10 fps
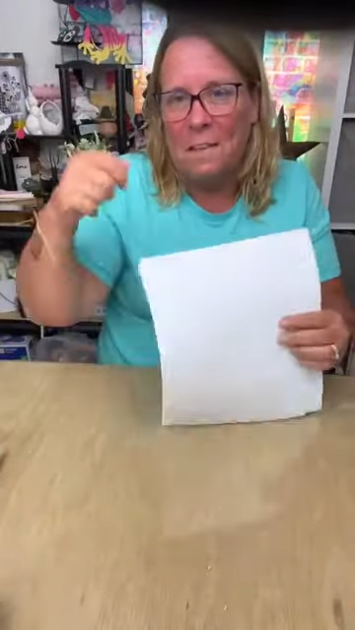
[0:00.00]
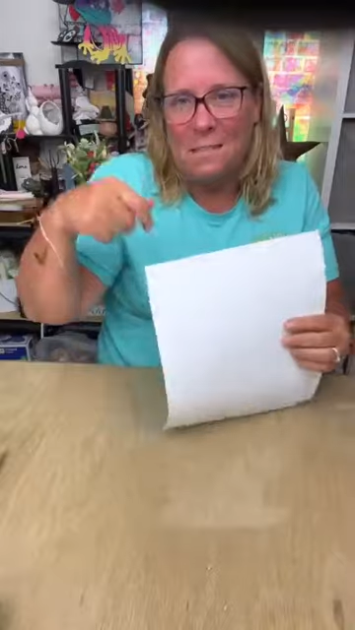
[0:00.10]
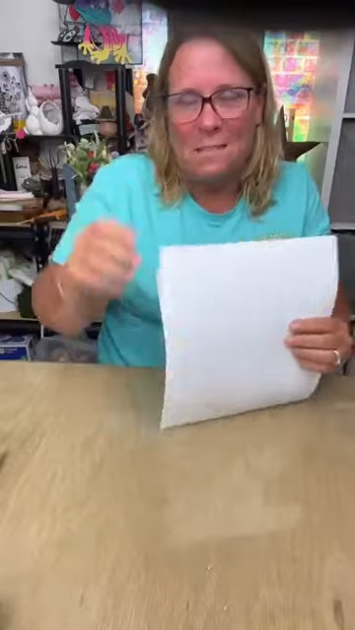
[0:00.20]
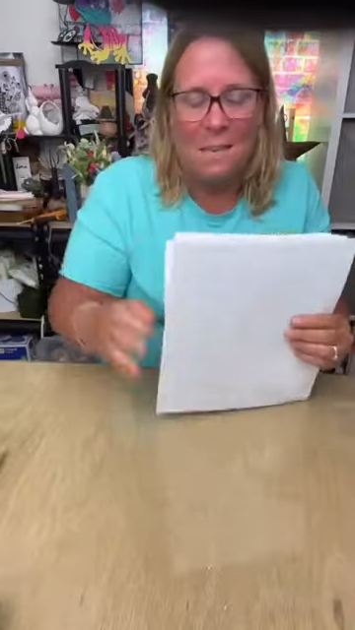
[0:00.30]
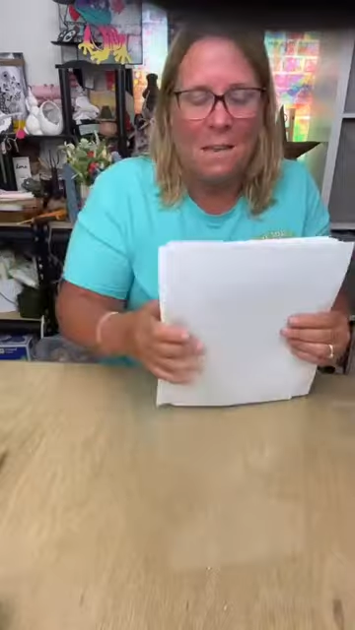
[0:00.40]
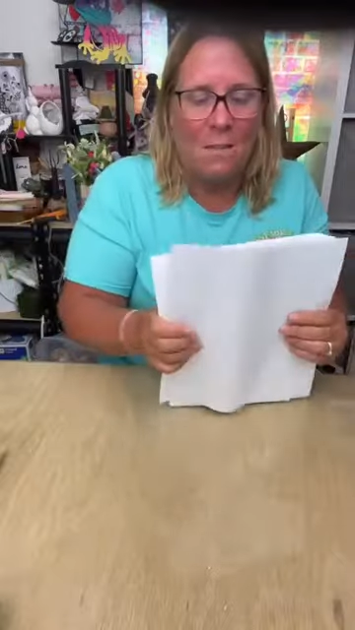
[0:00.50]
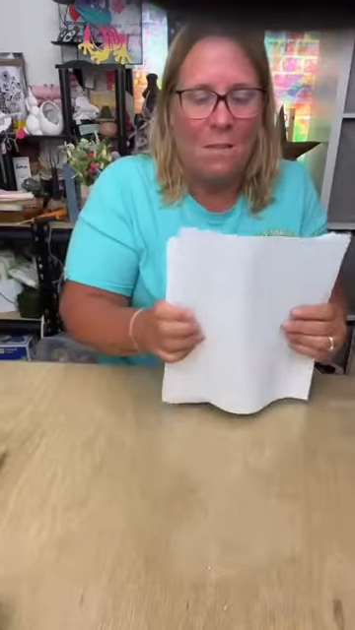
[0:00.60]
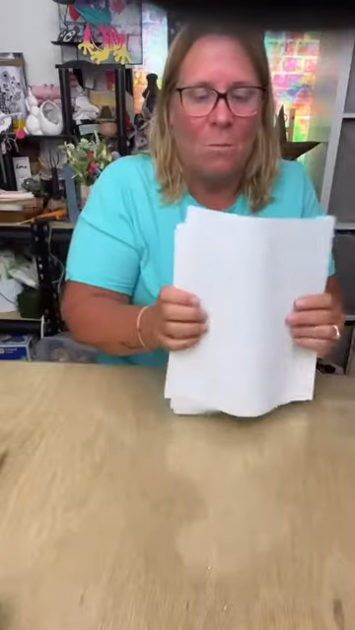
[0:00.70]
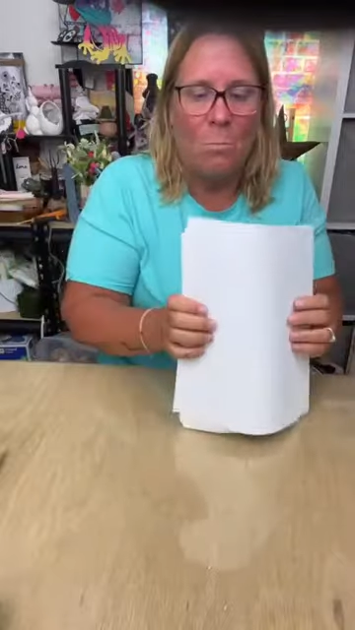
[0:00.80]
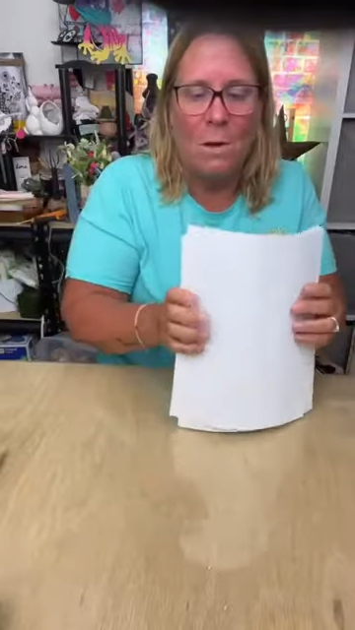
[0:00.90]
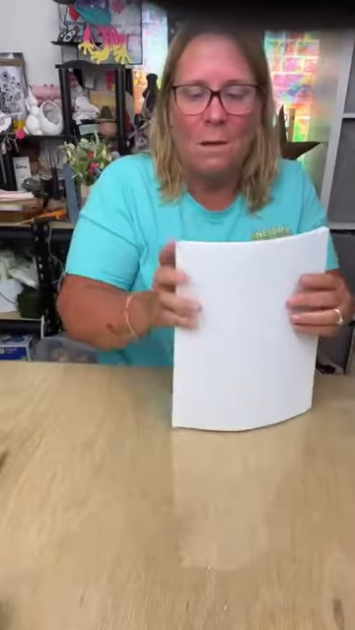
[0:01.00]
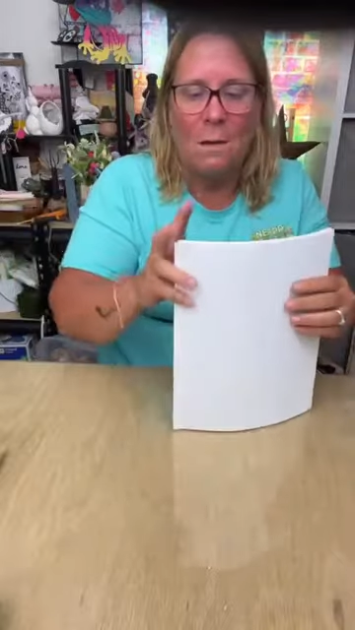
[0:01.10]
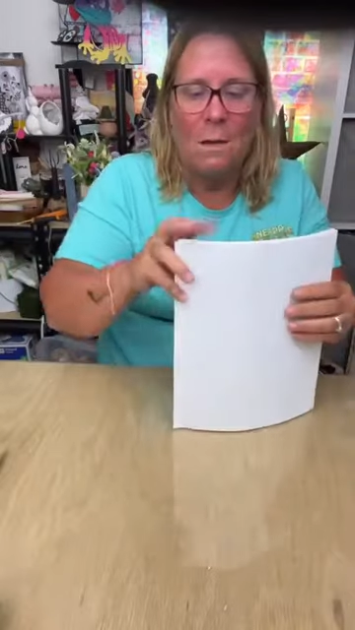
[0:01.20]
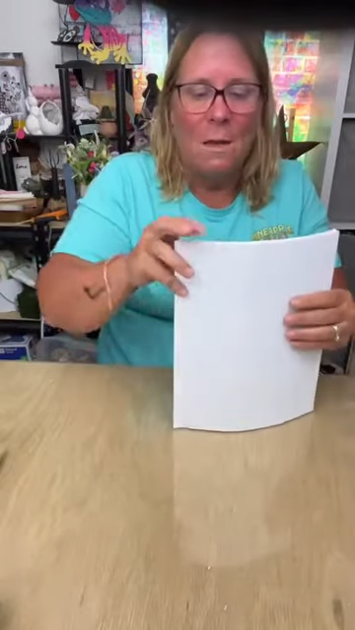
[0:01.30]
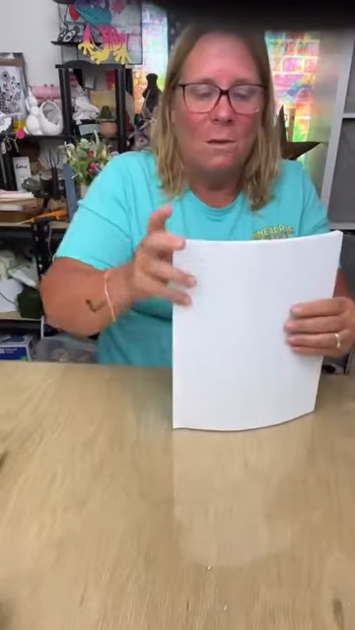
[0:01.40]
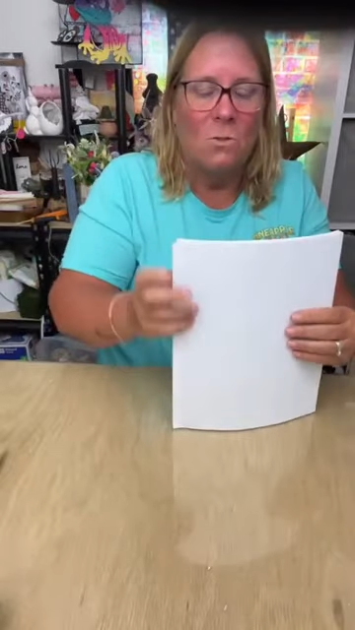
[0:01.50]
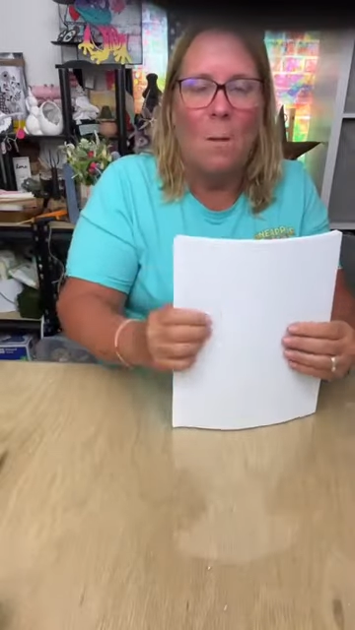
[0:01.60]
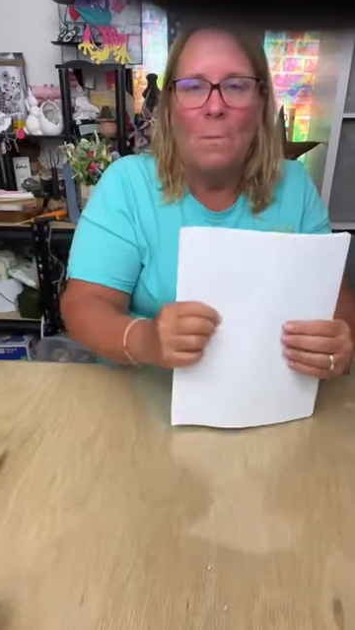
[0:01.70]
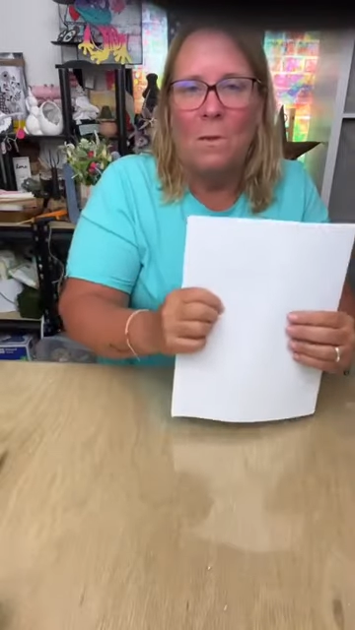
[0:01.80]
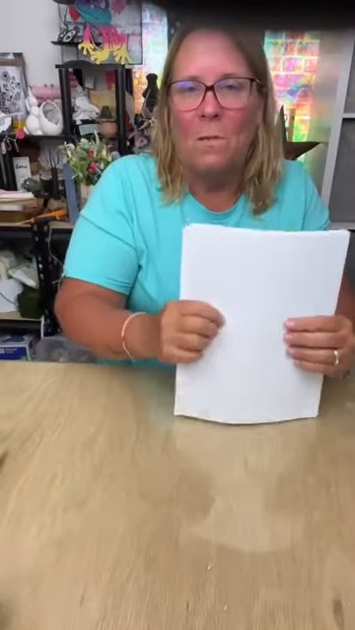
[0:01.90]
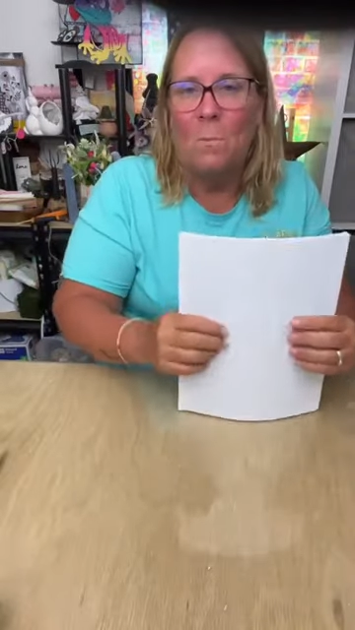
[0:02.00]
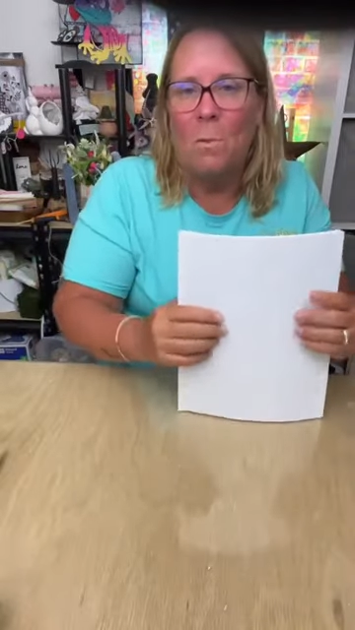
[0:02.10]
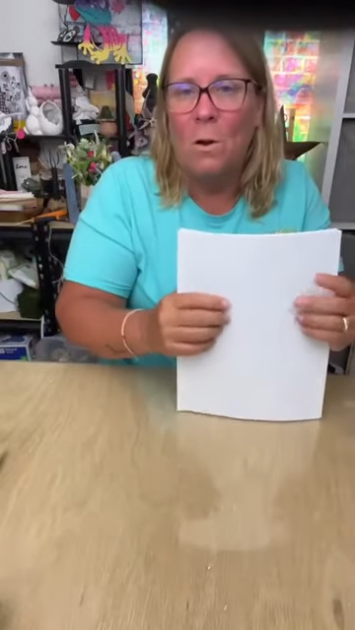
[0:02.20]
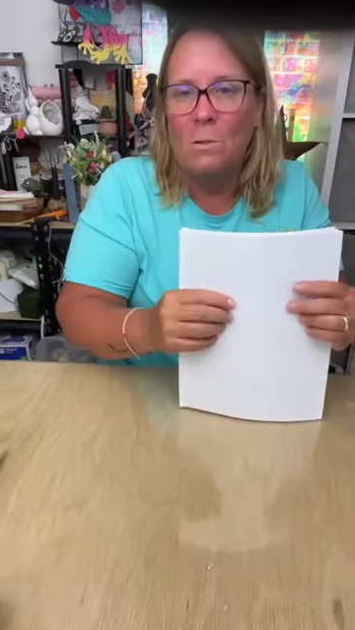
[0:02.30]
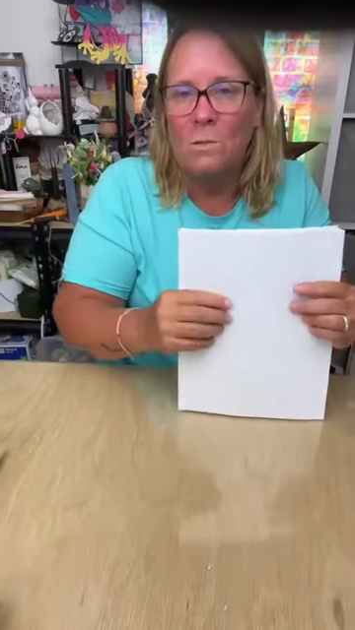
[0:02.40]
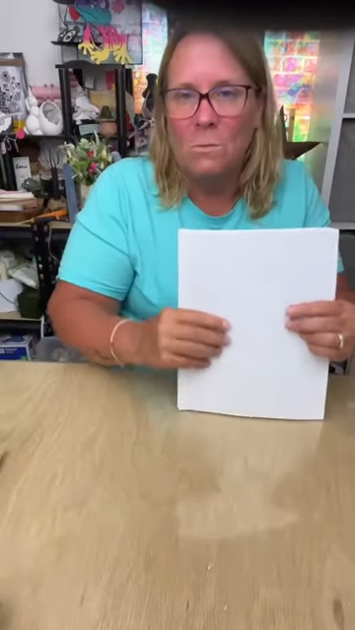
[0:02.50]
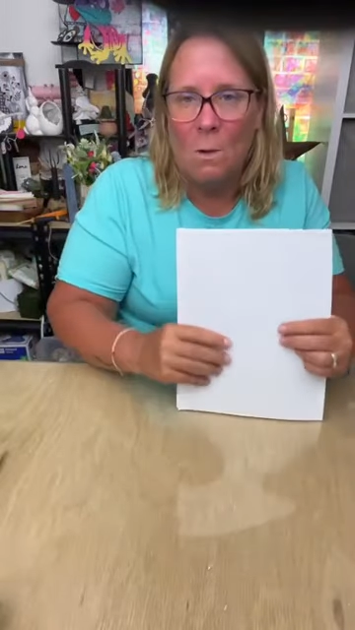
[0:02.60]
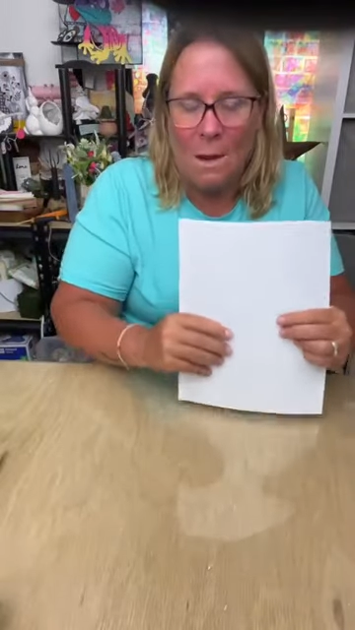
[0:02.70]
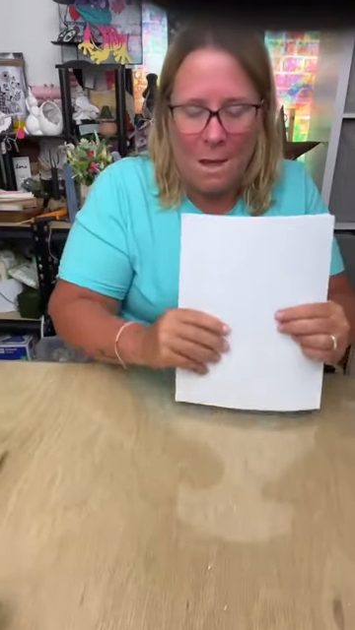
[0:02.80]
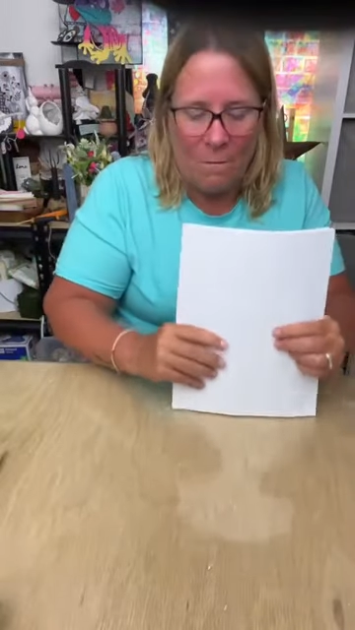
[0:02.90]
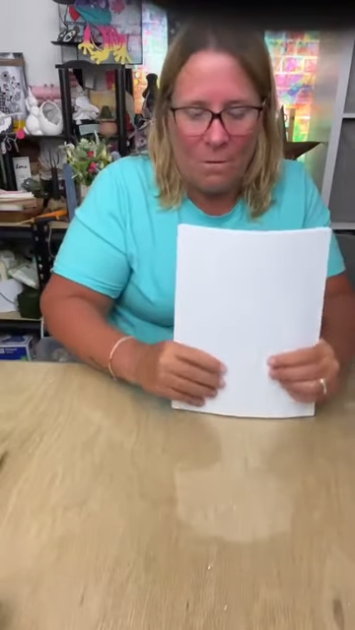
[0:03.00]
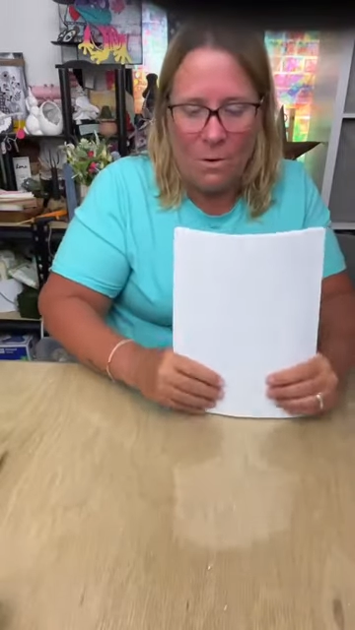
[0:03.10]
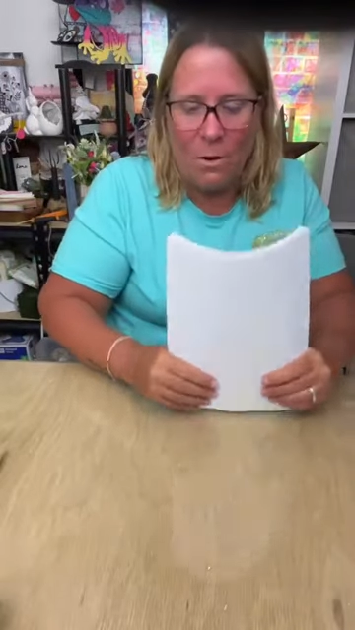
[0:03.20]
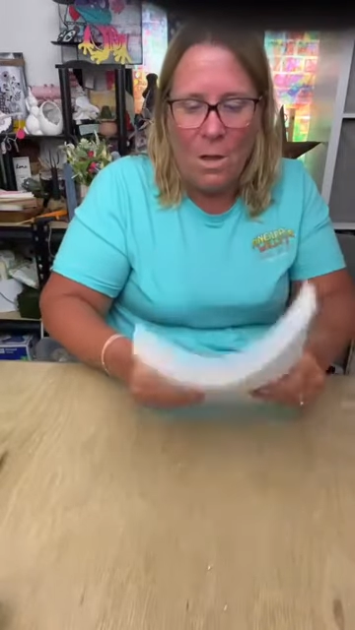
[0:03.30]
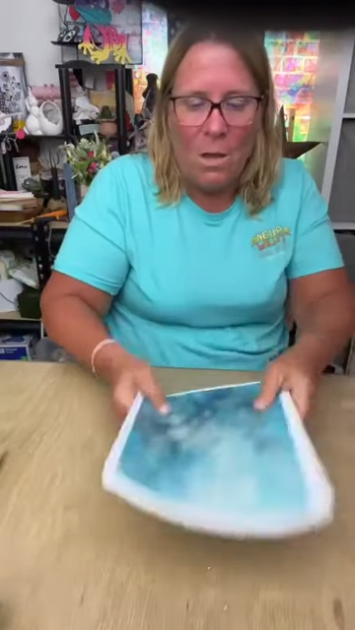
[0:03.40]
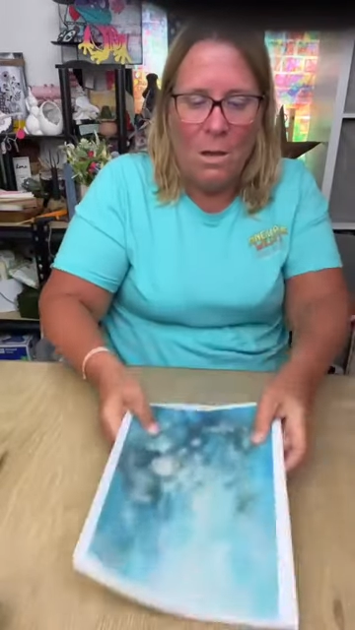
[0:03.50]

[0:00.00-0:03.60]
They can stick it in their book, drop it in their purse, whatever,